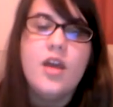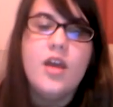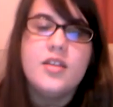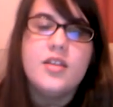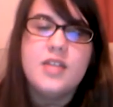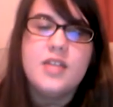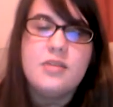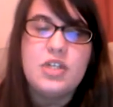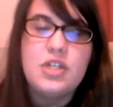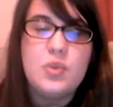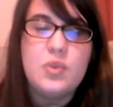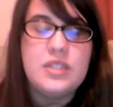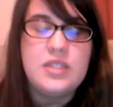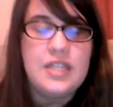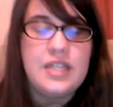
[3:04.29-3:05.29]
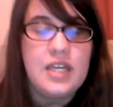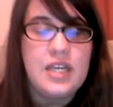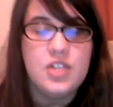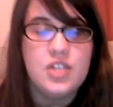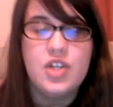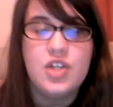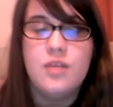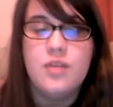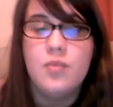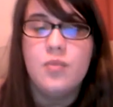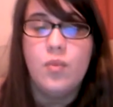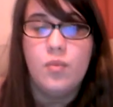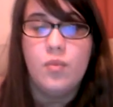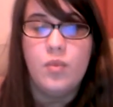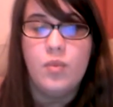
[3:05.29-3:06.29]
The subject would teach
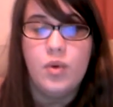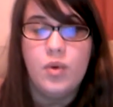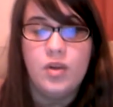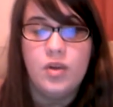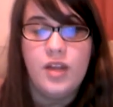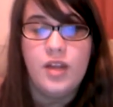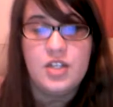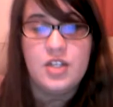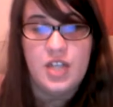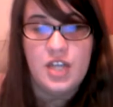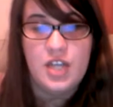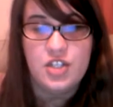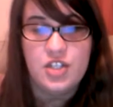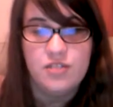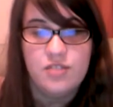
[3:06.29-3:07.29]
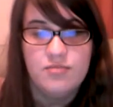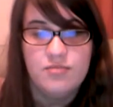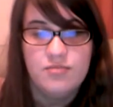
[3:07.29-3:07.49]
immoral education.